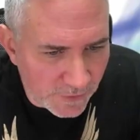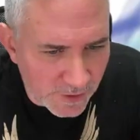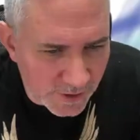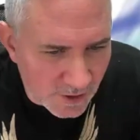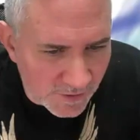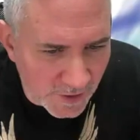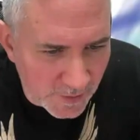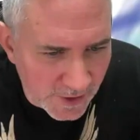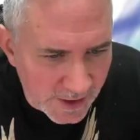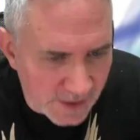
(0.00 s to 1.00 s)
before the coffee
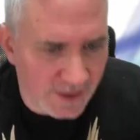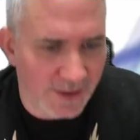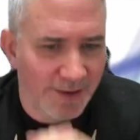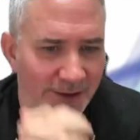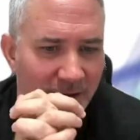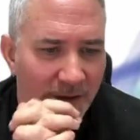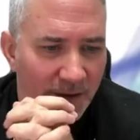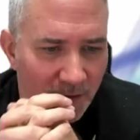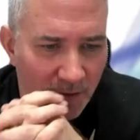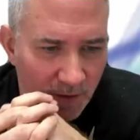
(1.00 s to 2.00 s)
break,
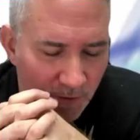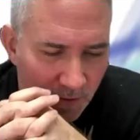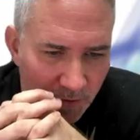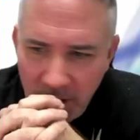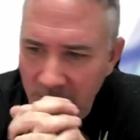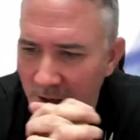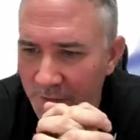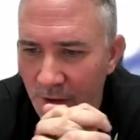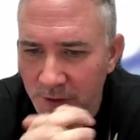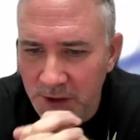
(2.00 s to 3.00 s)
we
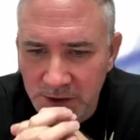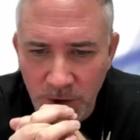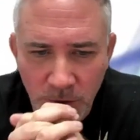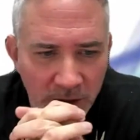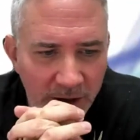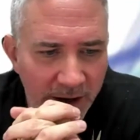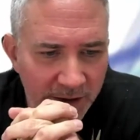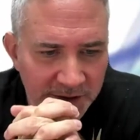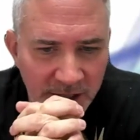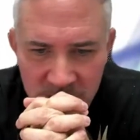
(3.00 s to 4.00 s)
have now this
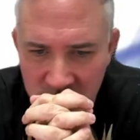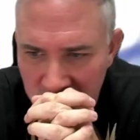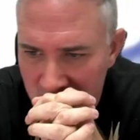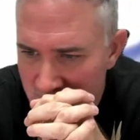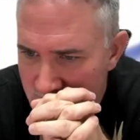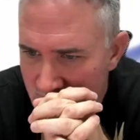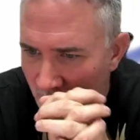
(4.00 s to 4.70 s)
Q&A session.